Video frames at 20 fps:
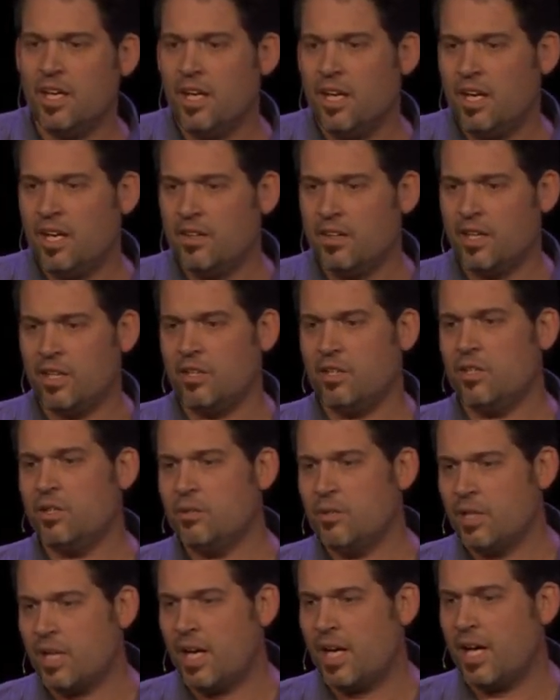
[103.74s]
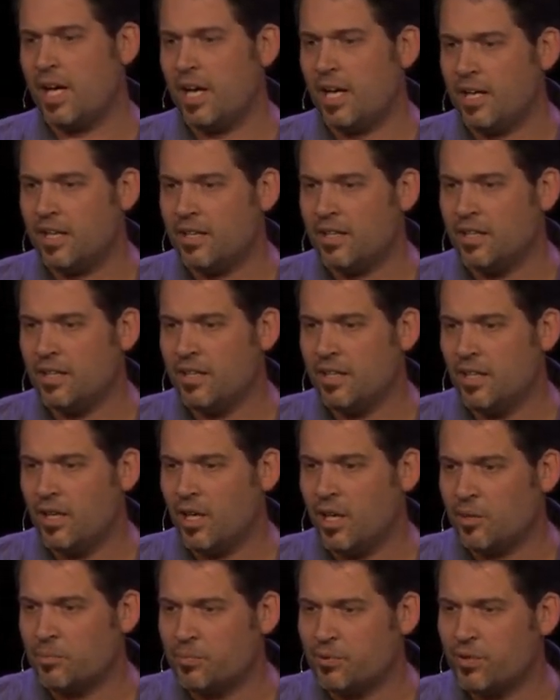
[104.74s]
and that you and I
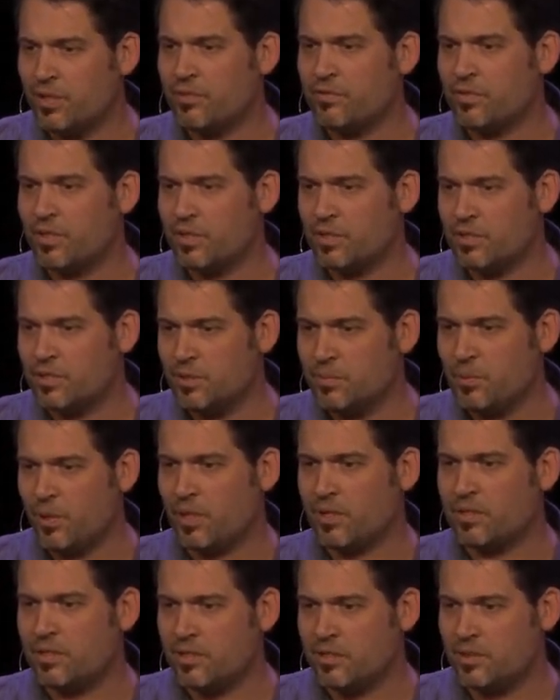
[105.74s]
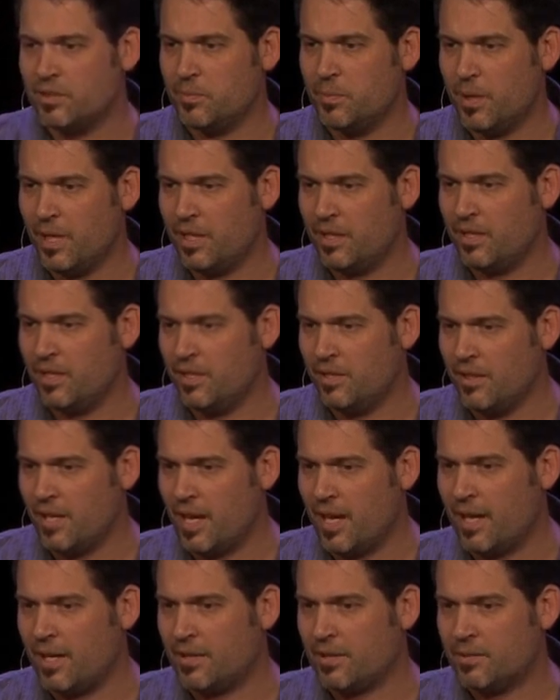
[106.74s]
are privileged to participate in
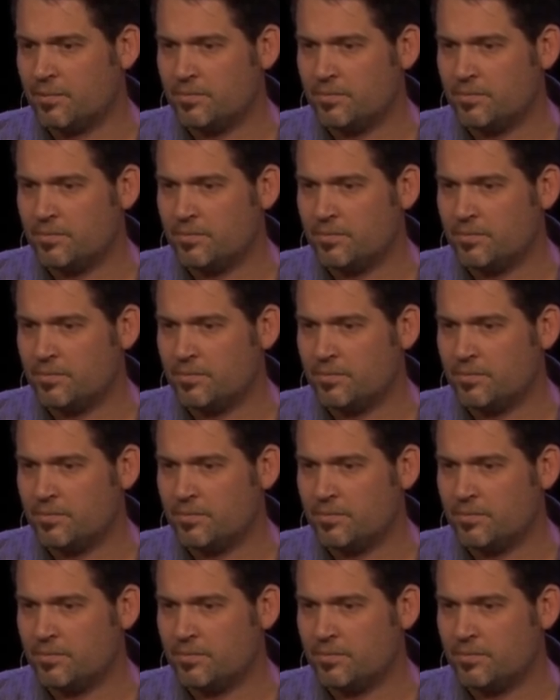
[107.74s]
that.